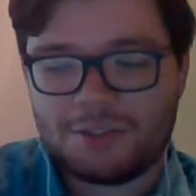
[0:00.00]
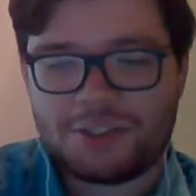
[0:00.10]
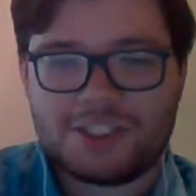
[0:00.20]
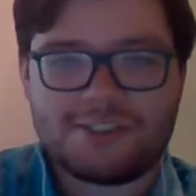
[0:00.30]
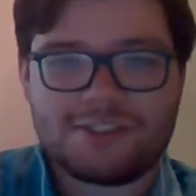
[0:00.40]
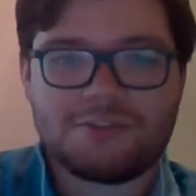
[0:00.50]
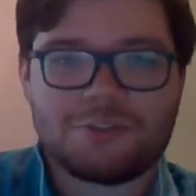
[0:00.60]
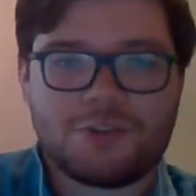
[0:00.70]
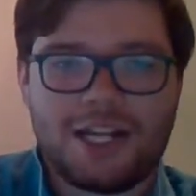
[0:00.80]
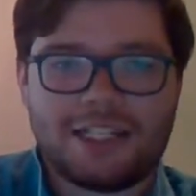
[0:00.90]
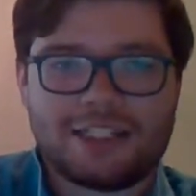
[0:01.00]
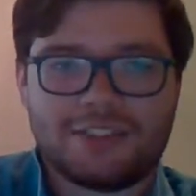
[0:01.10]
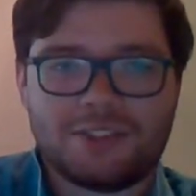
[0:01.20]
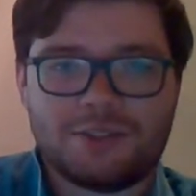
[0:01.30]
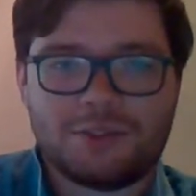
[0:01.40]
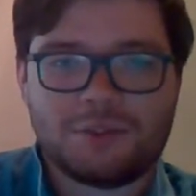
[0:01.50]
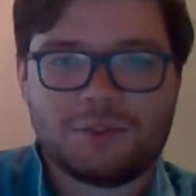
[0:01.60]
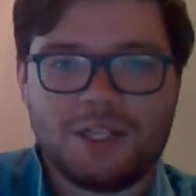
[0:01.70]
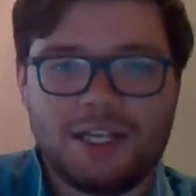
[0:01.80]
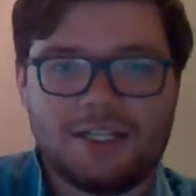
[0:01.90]
just trying
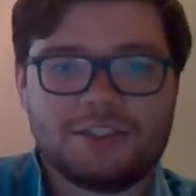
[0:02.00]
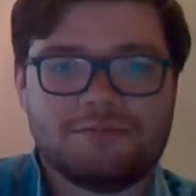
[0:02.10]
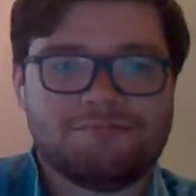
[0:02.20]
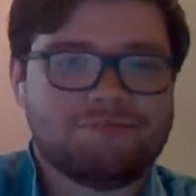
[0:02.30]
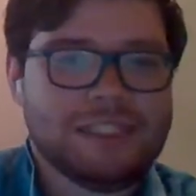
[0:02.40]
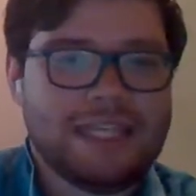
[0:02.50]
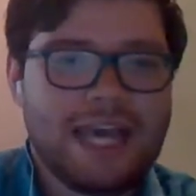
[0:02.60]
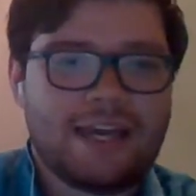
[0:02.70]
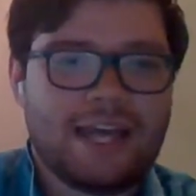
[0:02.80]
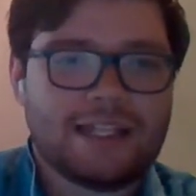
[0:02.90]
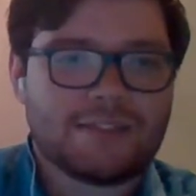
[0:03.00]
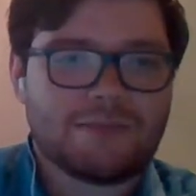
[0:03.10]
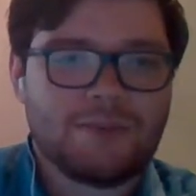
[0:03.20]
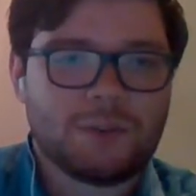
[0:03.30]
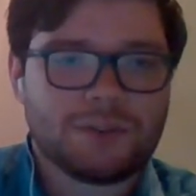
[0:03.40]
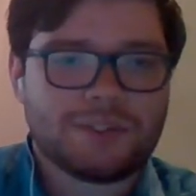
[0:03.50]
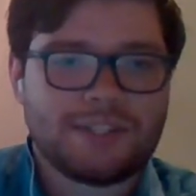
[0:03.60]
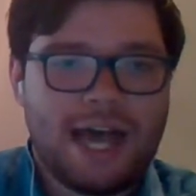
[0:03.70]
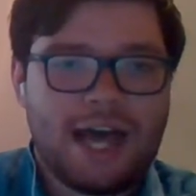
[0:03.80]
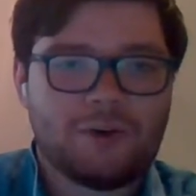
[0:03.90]
to get ace folks
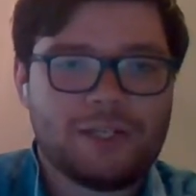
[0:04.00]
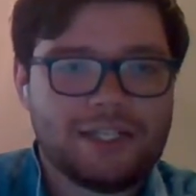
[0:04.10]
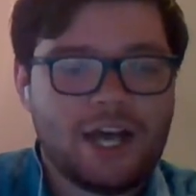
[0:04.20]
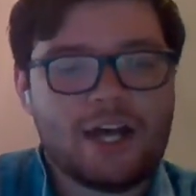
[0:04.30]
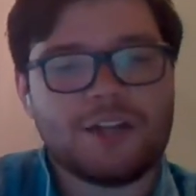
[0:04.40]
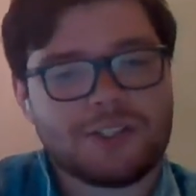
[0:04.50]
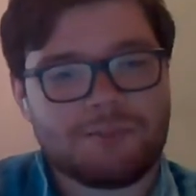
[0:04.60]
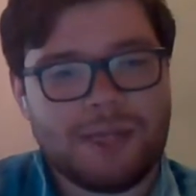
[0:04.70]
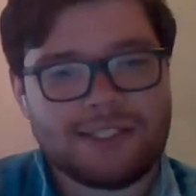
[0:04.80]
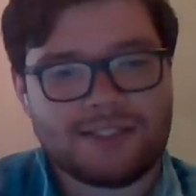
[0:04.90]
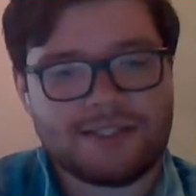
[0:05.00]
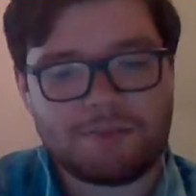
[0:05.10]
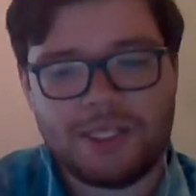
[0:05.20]
out in other spaces.